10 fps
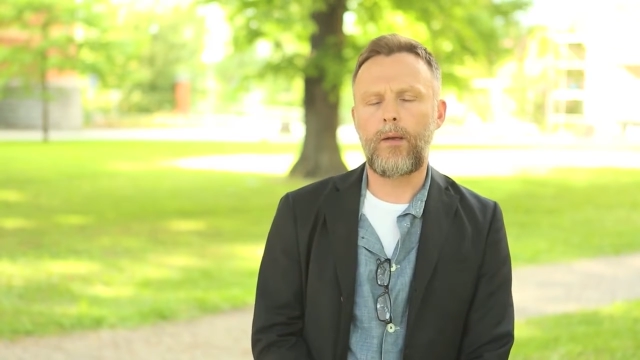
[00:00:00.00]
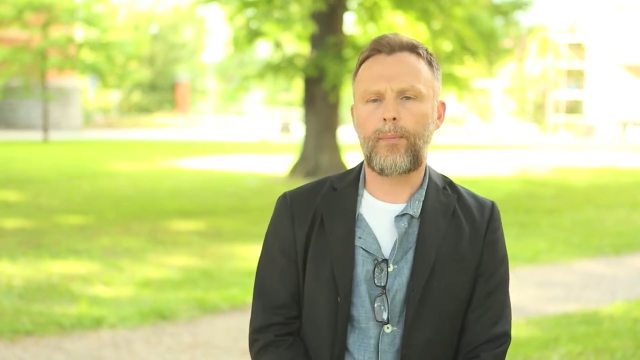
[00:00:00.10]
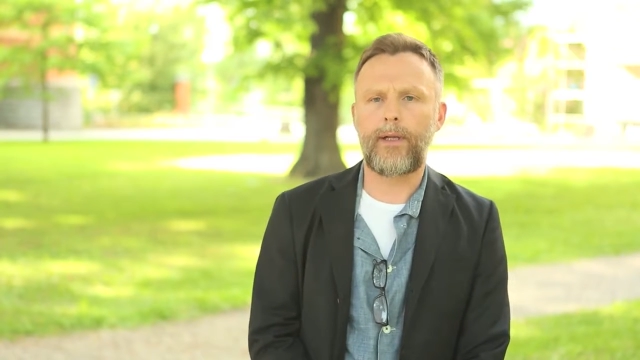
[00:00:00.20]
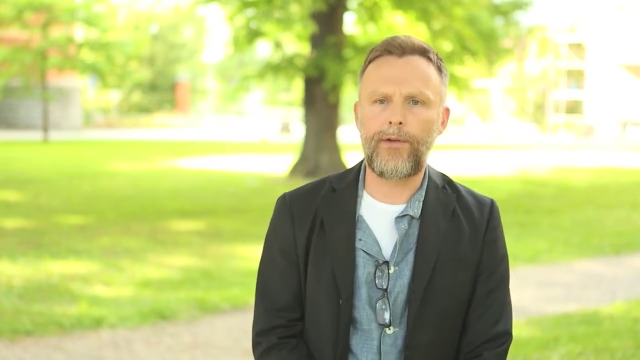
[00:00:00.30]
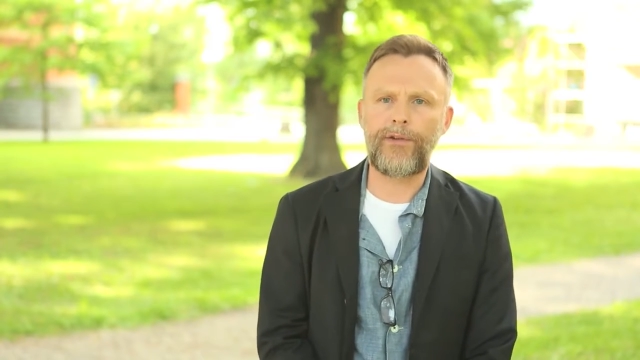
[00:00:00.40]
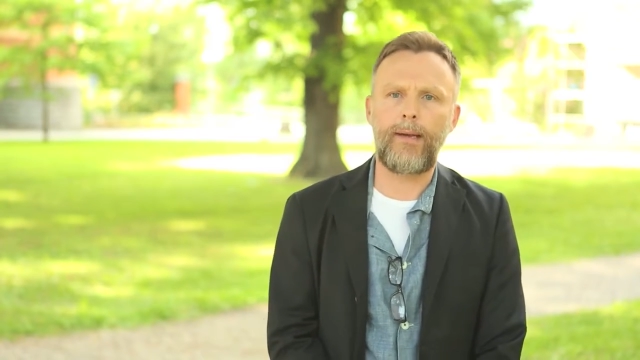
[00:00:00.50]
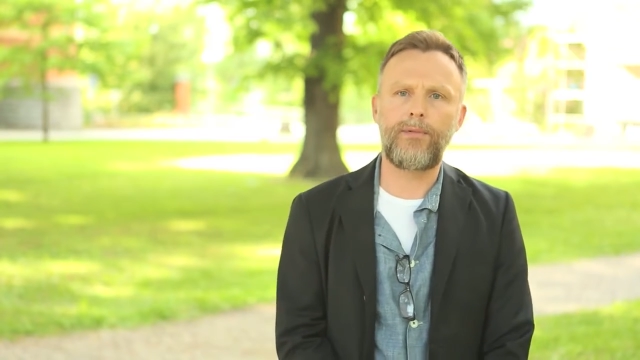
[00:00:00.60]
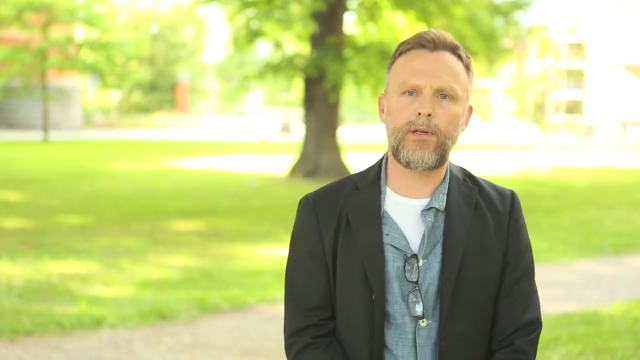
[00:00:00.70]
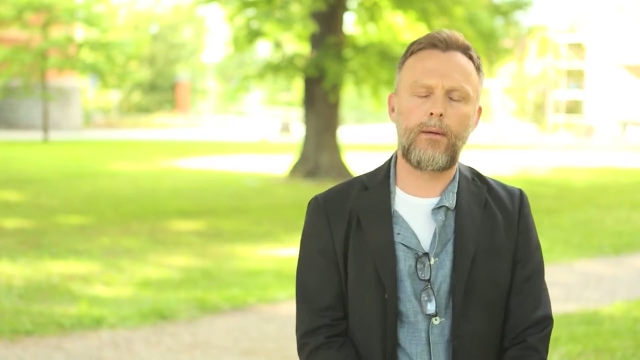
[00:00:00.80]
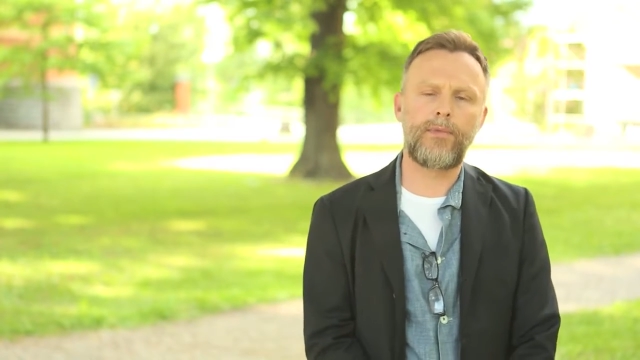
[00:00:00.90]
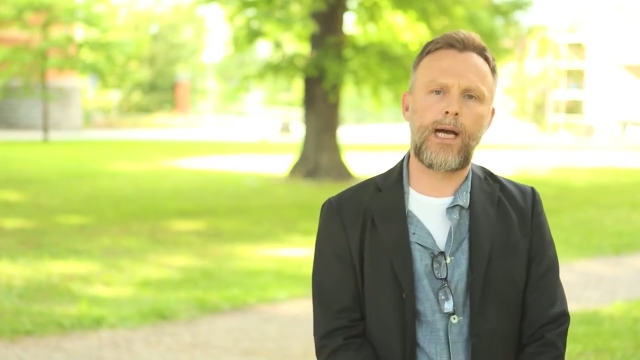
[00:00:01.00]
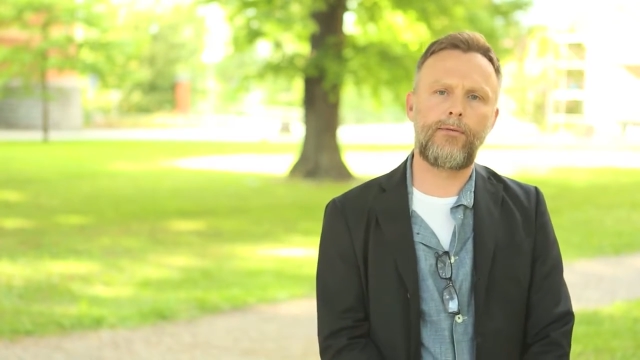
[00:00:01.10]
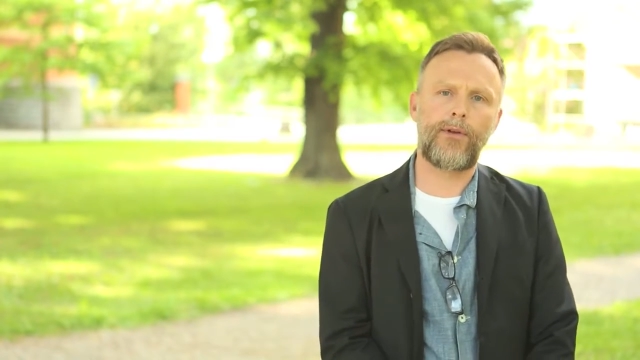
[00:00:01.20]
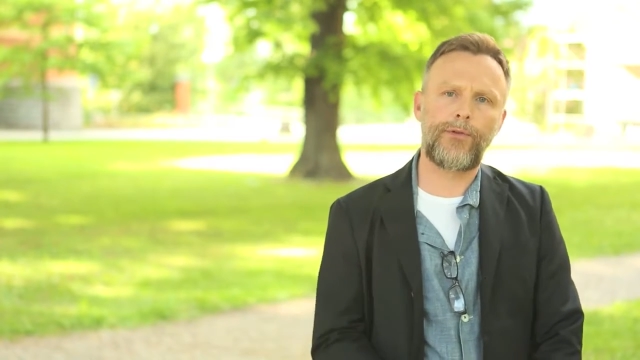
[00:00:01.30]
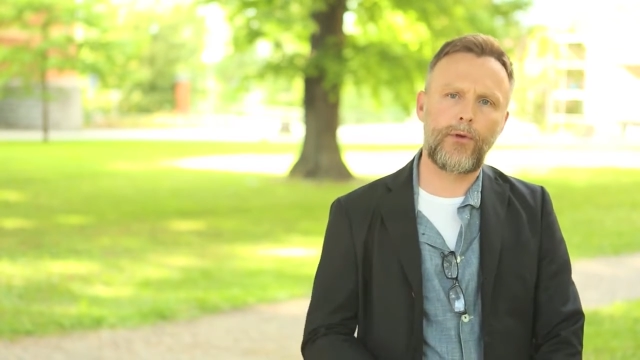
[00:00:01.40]
but at the same time to
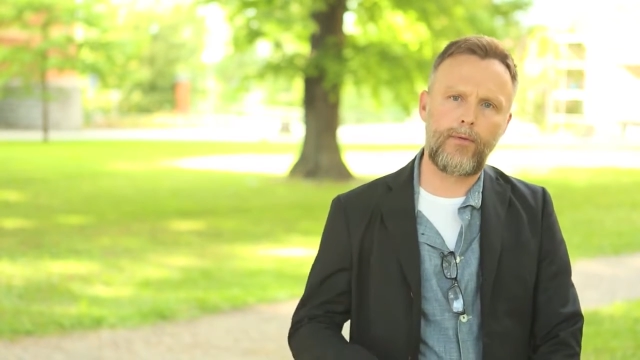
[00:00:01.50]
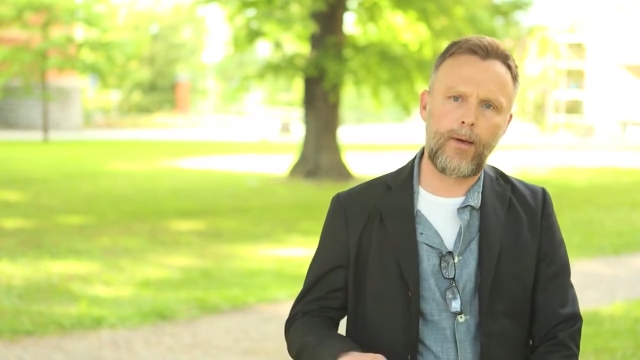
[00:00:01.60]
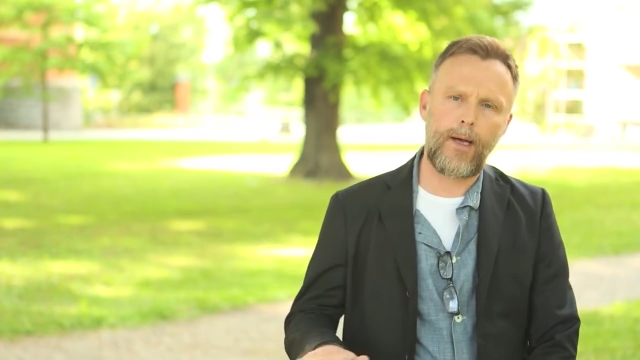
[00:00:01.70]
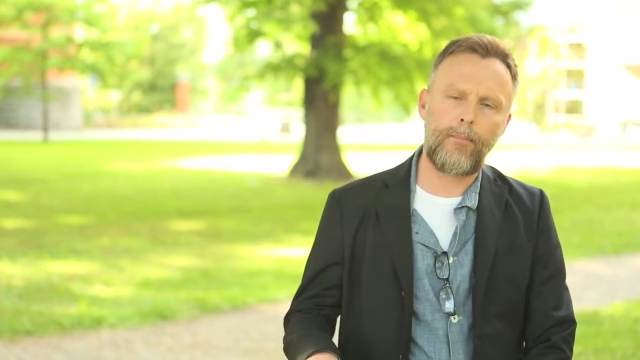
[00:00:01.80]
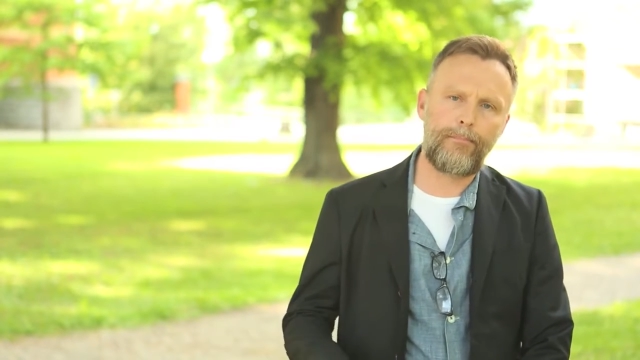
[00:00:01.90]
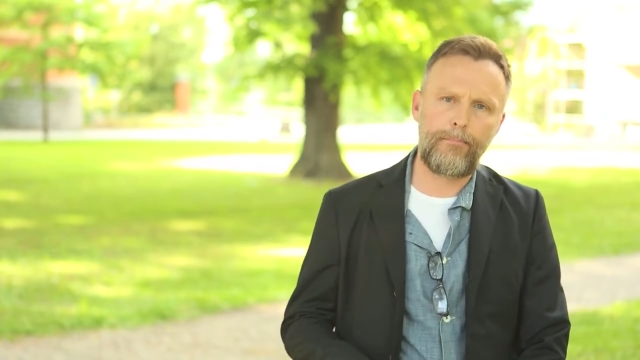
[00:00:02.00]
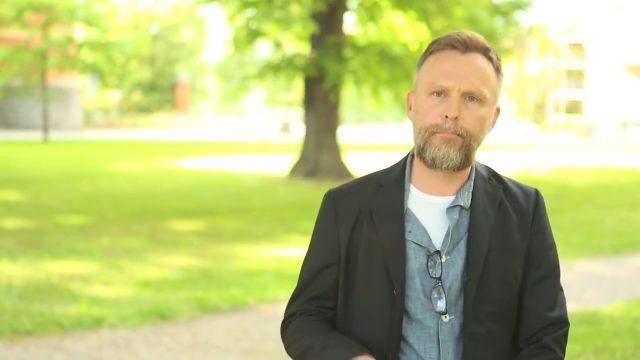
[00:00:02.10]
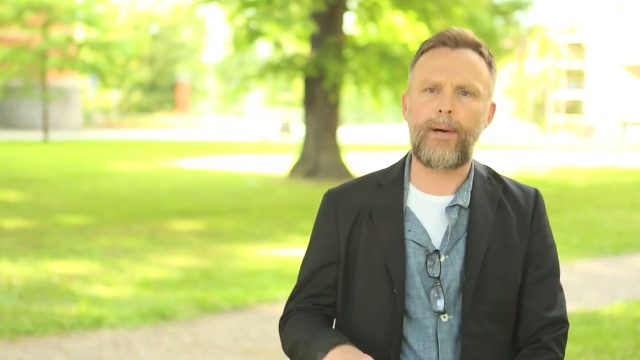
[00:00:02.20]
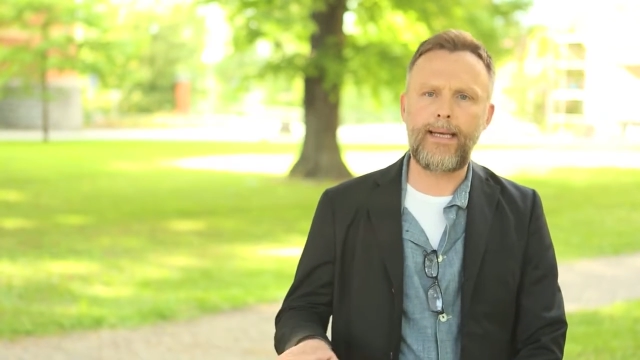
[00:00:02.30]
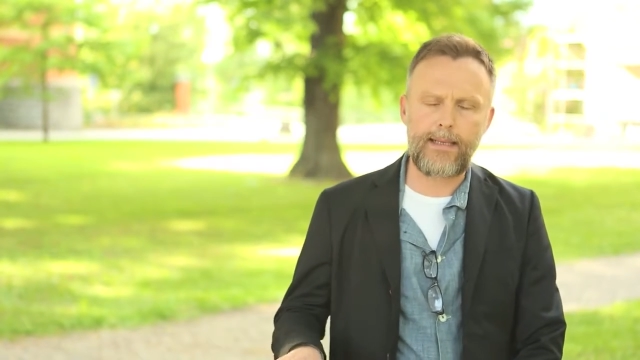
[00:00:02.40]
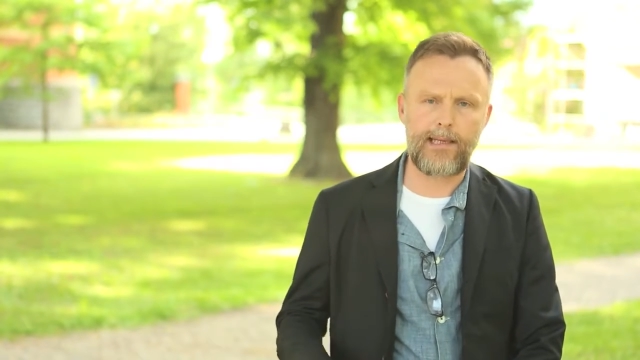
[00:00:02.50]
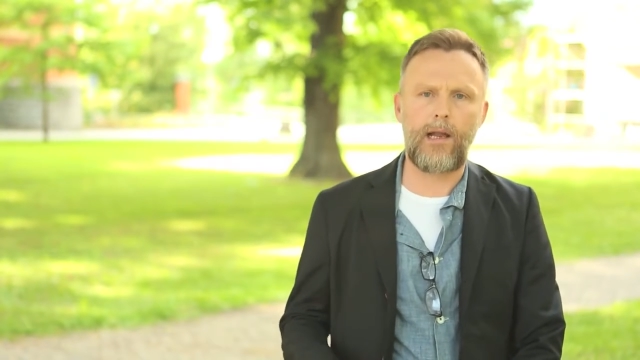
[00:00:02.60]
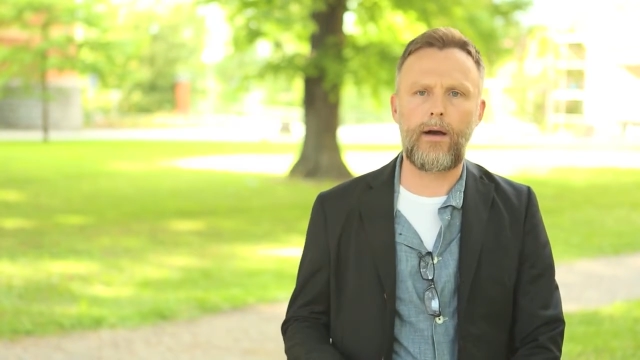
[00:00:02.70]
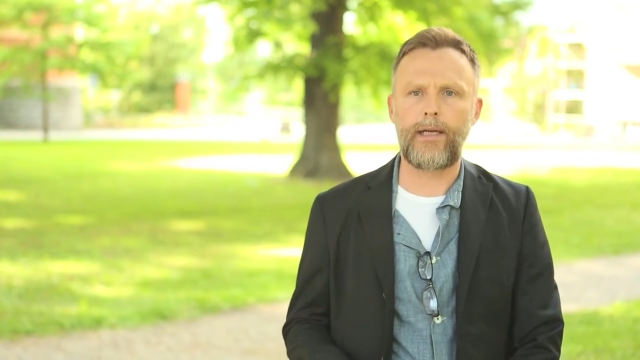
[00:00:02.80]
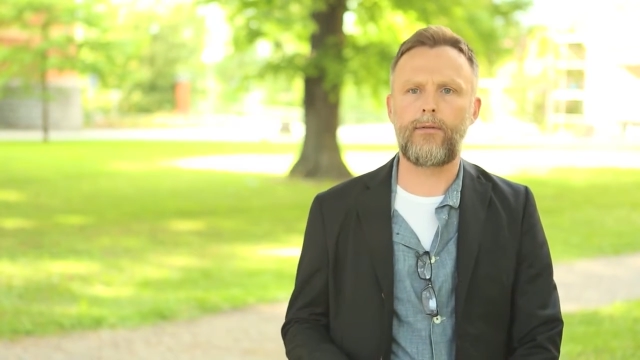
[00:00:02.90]
have a sort of a
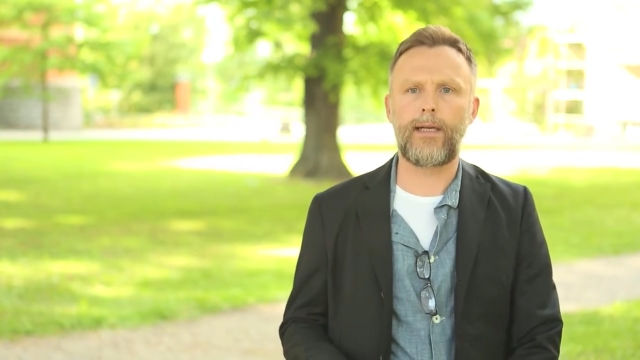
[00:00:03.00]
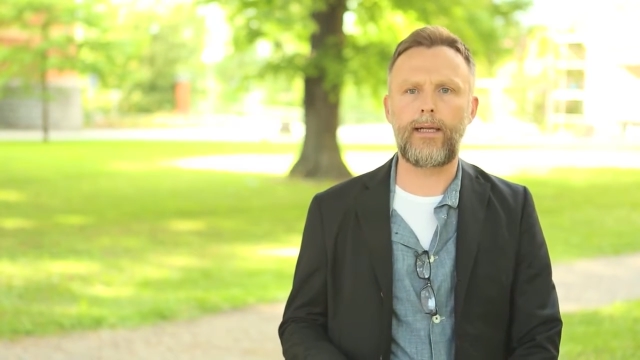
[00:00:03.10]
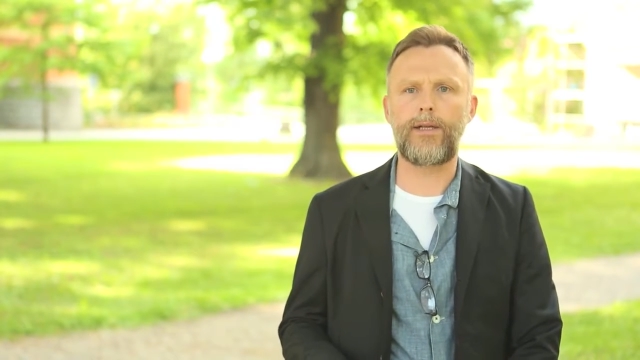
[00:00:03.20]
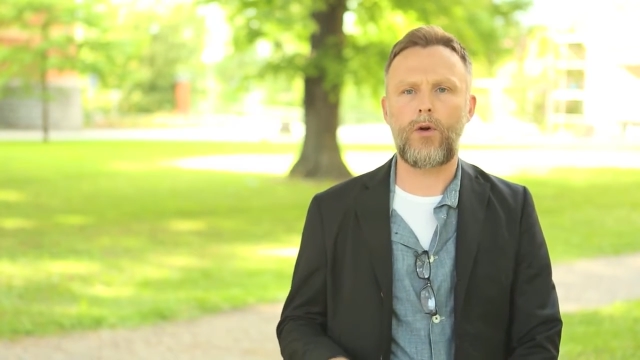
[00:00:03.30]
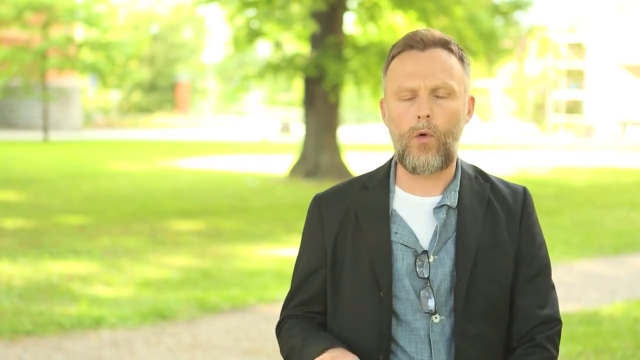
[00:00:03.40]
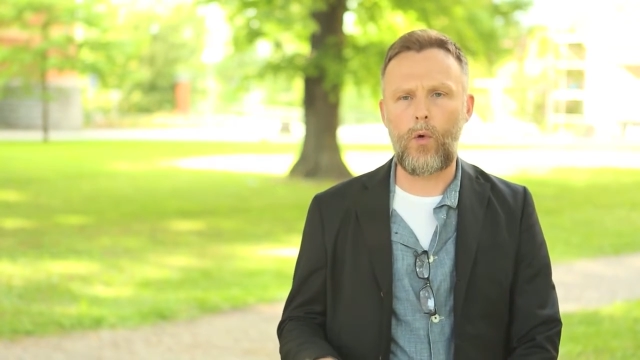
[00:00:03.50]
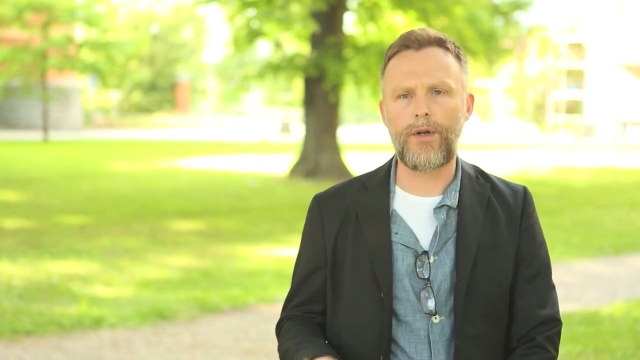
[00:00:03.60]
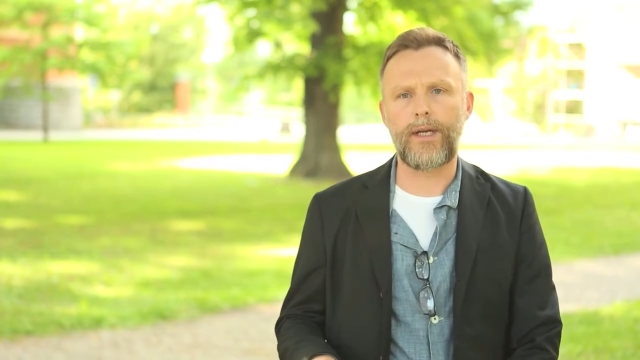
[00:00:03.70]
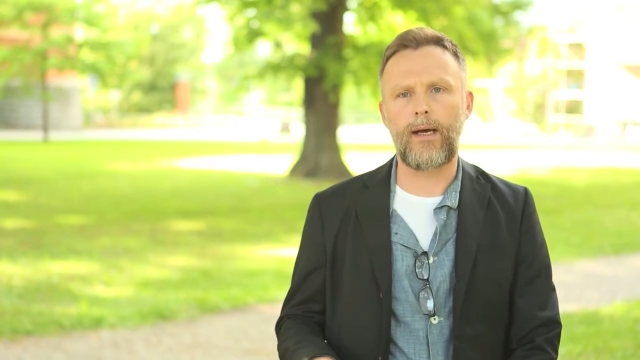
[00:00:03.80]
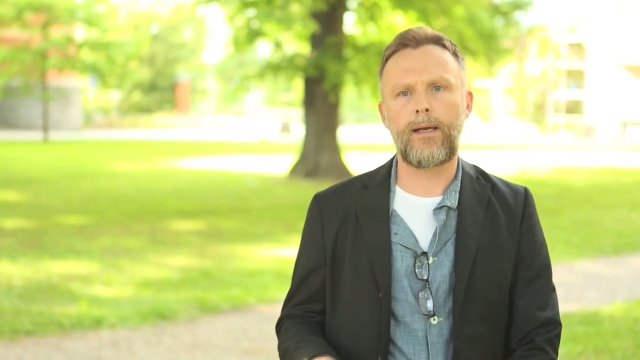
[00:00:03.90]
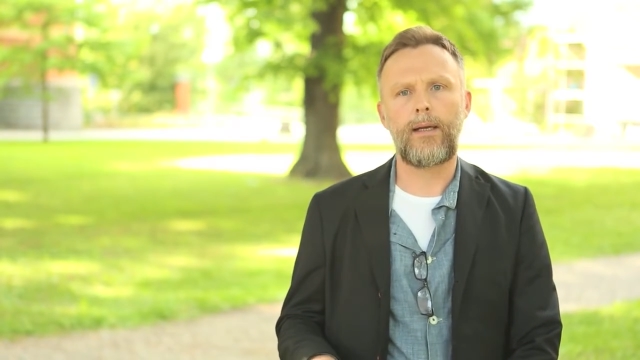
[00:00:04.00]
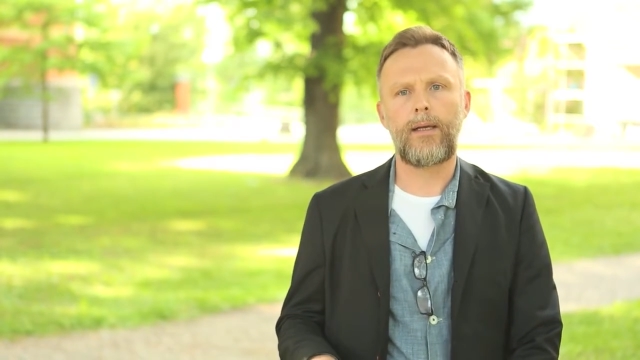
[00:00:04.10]
baseline of at least order,